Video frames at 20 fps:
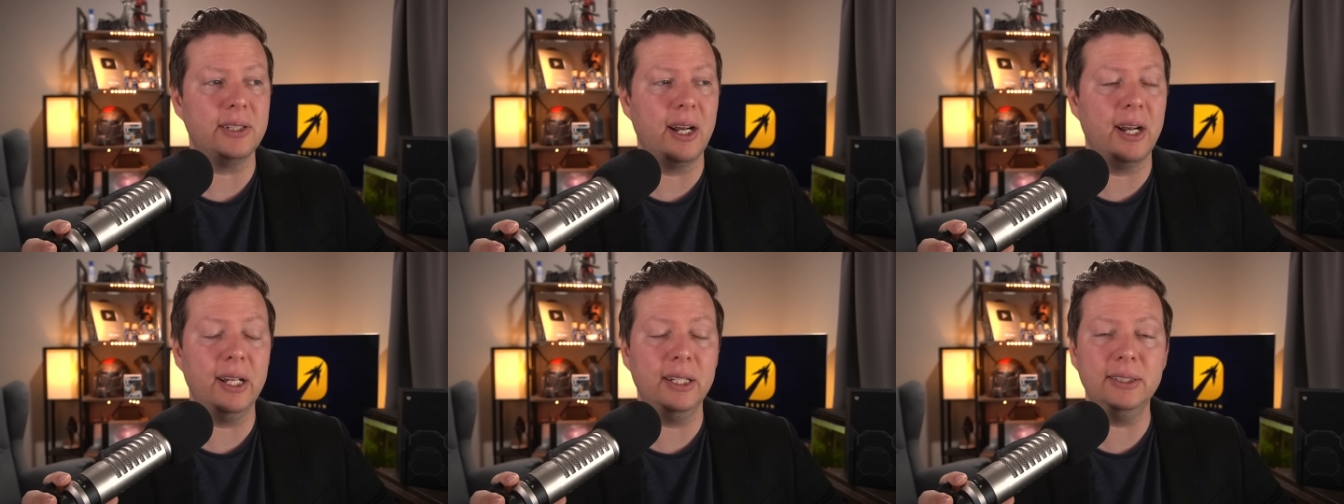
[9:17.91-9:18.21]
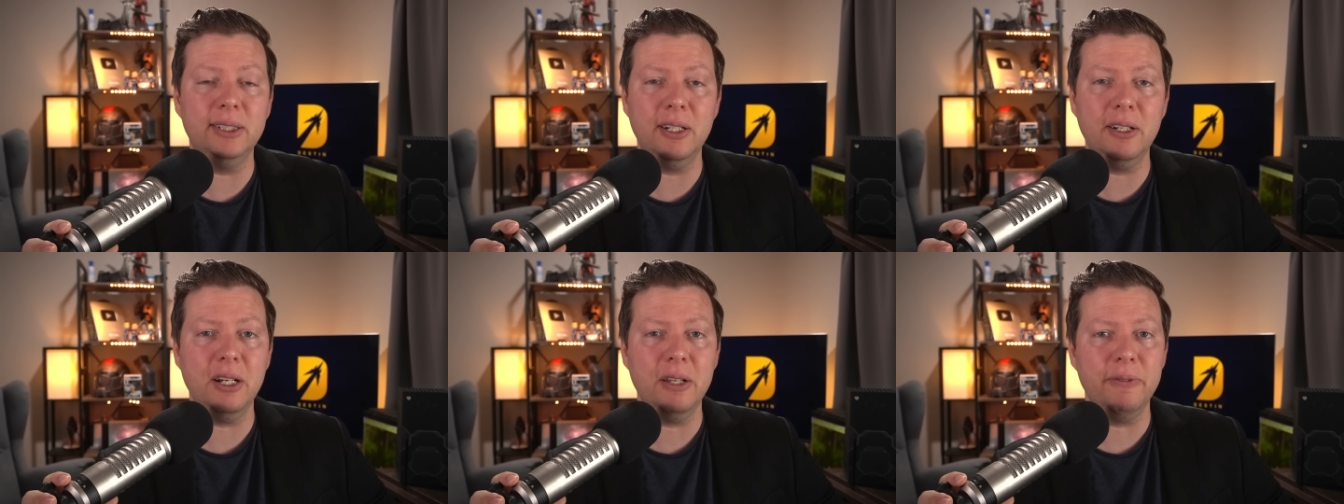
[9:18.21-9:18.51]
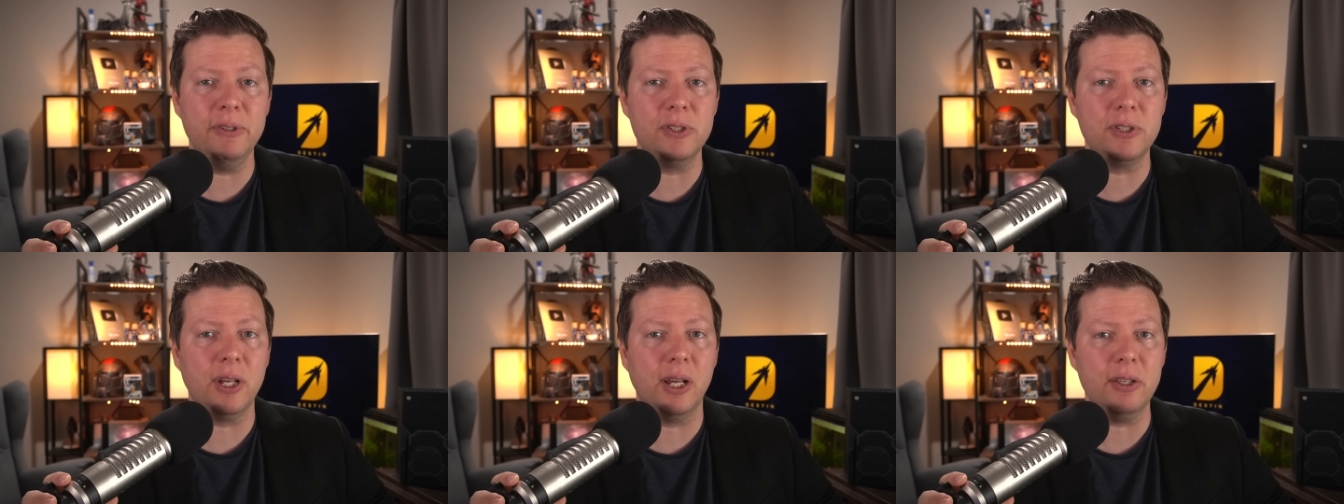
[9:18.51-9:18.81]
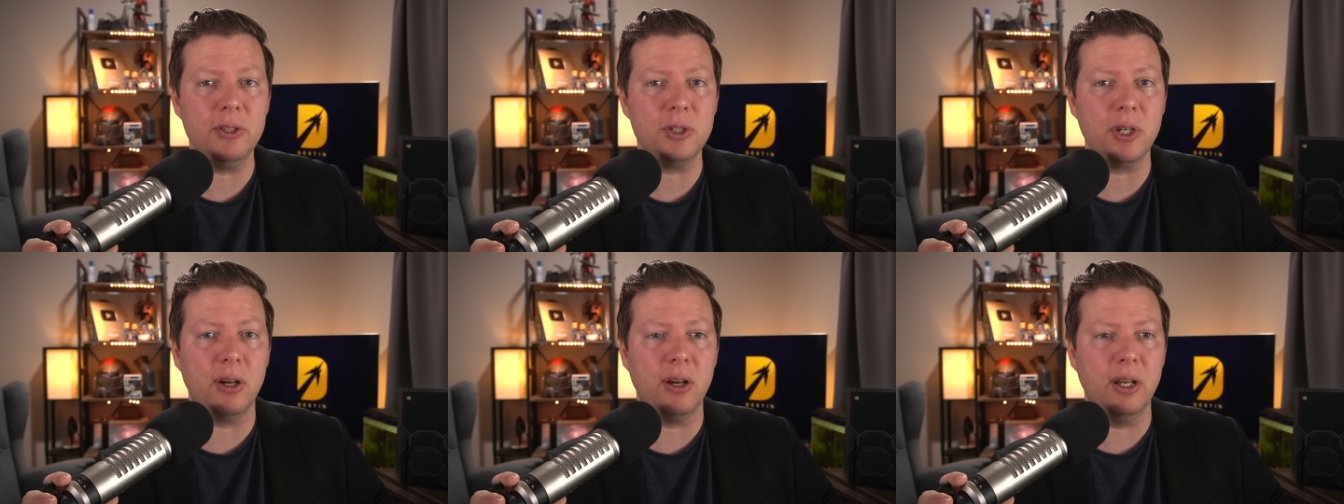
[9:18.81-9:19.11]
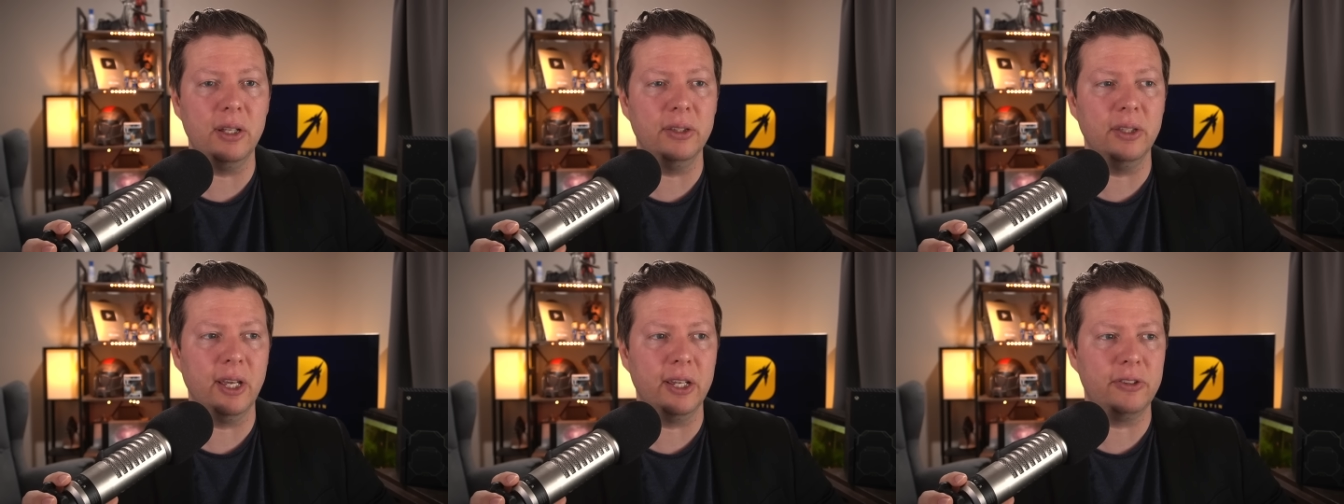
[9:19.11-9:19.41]
and I didn't even touch
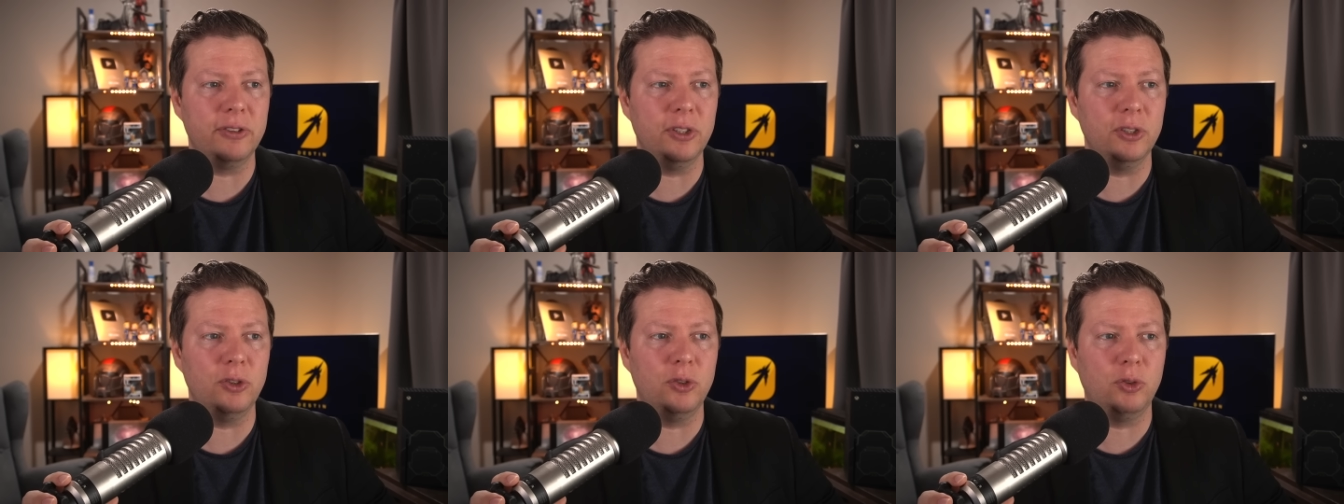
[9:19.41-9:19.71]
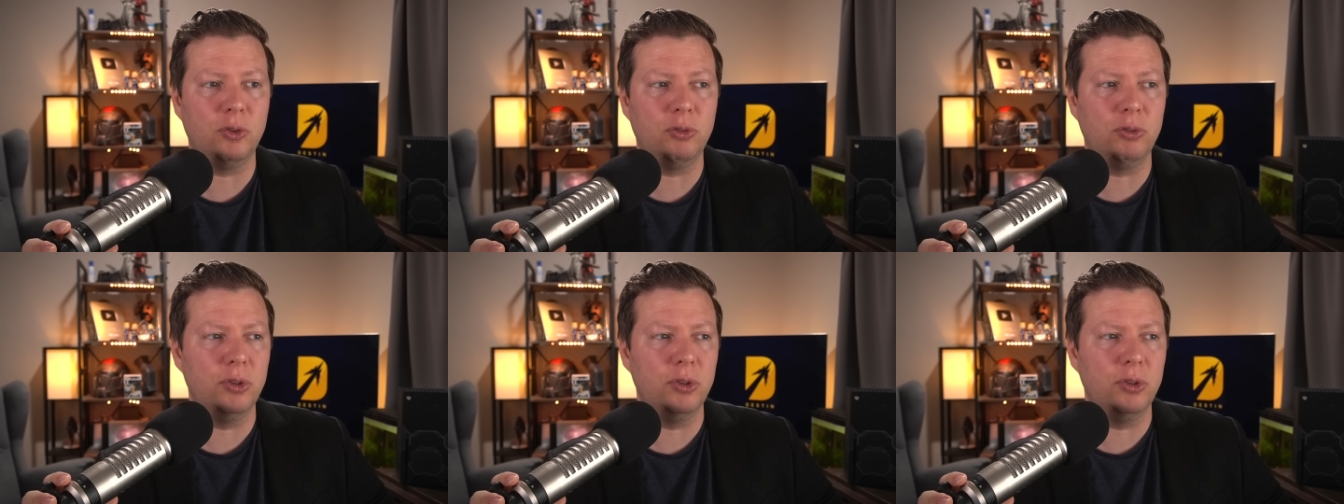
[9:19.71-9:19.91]
on like the